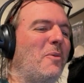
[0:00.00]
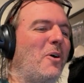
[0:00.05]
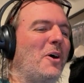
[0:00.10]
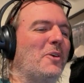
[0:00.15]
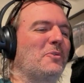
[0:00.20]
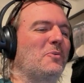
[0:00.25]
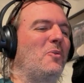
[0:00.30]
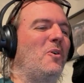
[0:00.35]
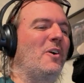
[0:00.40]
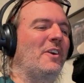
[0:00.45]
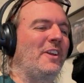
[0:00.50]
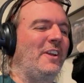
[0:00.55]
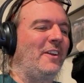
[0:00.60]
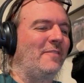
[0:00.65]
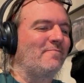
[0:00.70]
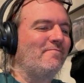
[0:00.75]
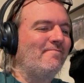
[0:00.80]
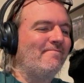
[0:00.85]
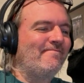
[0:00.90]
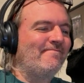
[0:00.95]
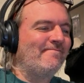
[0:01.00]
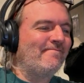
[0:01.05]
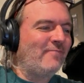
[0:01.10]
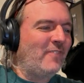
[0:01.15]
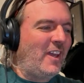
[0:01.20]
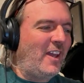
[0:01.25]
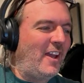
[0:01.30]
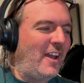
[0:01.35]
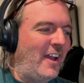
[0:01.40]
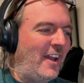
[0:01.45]
boss walking in, hmm,
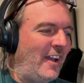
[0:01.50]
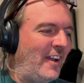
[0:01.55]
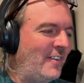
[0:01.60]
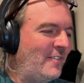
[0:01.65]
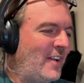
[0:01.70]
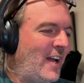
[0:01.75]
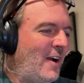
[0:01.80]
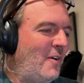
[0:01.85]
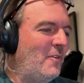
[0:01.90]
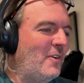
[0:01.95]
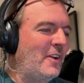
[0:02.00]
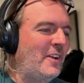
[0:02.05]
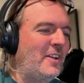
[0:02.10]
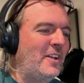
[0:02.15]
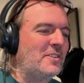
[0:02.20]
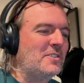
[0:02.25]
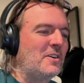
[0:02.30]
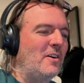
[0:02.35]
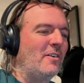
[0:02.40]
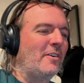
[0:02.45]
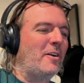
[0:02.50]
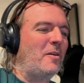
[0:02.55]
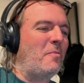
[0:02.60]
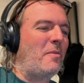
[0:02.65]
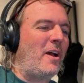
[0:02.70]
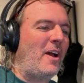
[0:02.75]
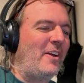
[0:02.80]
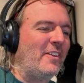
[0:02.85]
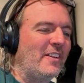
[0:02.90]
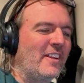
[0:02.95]
okay, yeah. now we're going to talk
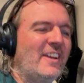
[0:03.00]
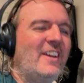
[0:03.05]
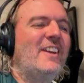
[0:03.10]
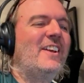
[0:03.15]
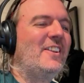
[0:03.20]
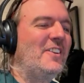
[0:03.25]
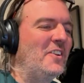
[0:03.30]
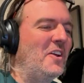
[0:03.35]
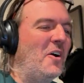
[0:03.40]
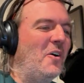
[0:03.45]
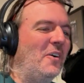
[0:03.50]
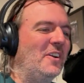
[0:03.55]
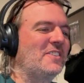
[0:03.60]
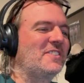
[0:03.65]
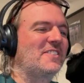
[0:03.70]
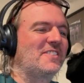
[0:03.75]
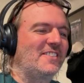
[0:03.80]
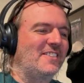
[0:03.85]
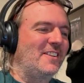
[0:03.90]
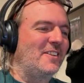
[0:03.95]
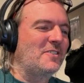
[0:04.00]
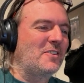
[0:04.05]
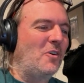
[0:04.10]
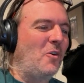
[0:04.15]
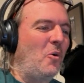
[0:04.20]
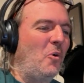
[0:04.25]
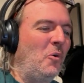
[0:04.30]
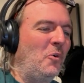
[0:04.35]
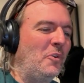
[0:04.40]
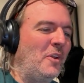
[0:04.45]
about. No, it's it's a
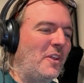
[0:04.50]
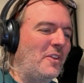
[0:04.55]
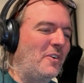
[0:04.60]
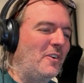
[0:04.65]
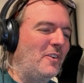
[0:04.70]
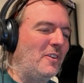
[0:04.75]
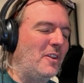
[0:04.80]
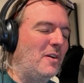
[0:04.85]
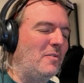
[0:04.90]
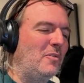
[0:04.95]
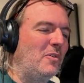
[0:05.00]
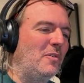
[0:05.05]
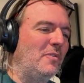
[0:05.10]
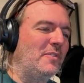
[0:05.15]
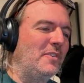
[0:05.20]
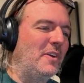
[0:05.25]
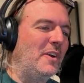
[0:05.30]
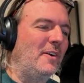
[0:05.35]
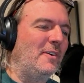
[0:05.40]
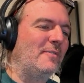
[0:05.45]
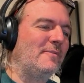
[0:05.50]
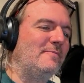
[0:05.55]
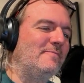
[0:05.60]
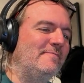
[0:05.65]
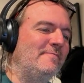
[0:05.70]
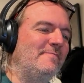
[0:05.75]
whole nother exactly. level. Yeah. Mm -hmm.